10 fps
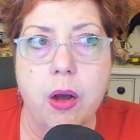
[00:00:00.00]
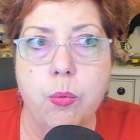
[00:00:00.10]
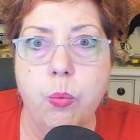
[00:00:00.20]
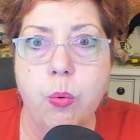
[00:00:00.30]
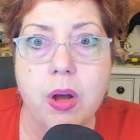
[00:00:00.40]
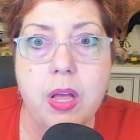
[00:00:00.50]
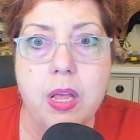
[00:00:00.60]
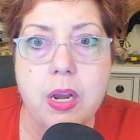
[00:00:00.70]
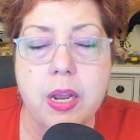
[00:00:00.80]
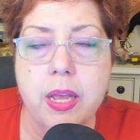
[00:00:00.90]

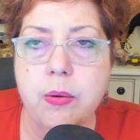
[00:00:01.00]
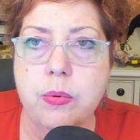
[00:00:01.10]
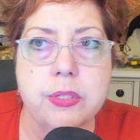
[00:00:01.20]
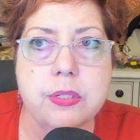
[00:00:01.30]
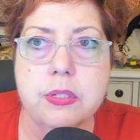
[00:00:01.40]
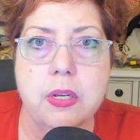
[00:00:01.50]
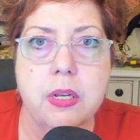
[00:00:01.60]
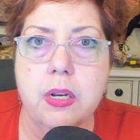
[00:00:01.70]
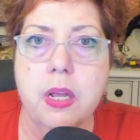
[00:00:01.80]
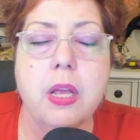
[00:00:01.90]
what?
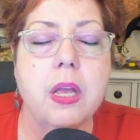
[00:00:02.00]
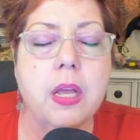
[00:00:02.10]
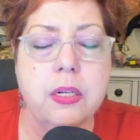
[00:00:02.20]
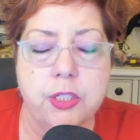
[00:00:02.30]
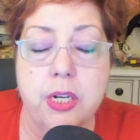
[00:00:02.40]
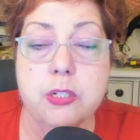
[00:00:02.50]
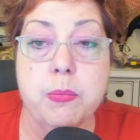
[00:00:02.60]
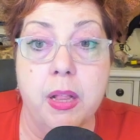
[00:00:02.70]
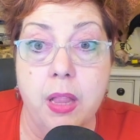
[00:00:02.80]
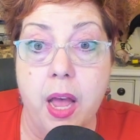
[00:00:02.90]
It changed
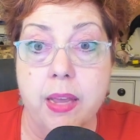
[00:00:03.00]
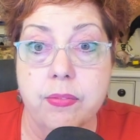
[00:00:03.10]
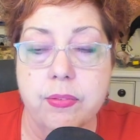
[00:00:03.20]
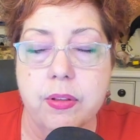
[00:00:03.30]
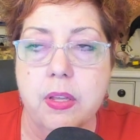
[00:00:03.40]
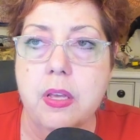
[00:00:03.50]
my life.